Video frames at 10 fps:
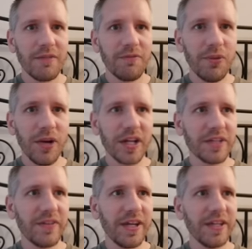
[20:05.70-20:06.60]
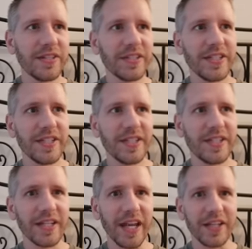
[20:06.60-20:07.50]
Pharaonic veils.
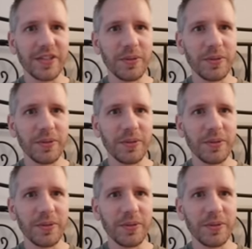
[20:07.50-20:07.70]
Okay, so